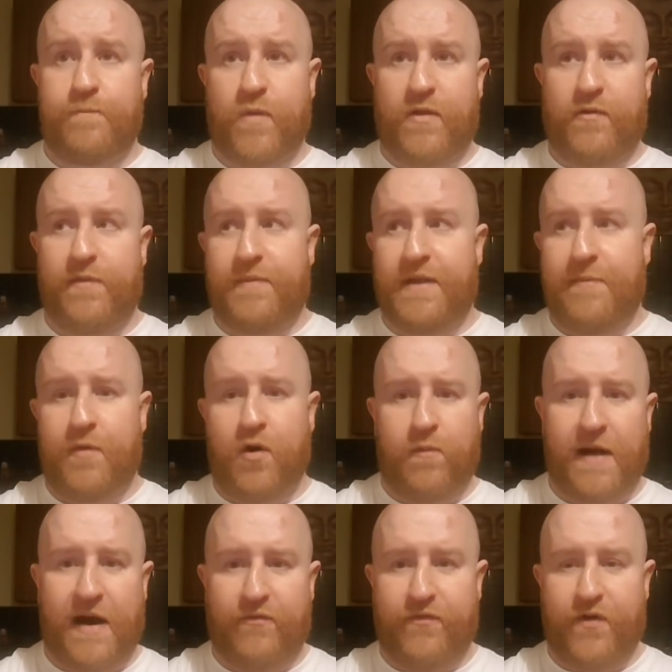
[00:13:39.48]
whether it be a
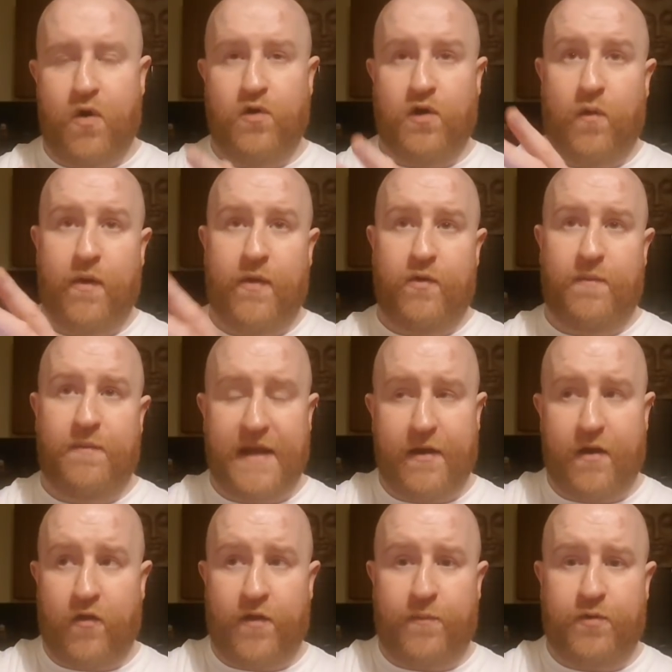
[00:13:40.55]
mobile phone or whether it be
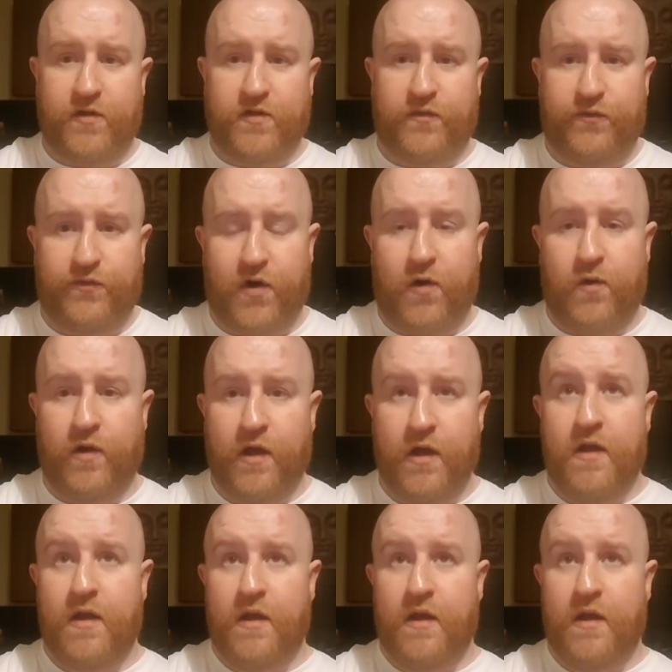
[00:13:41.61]
on the prison phone,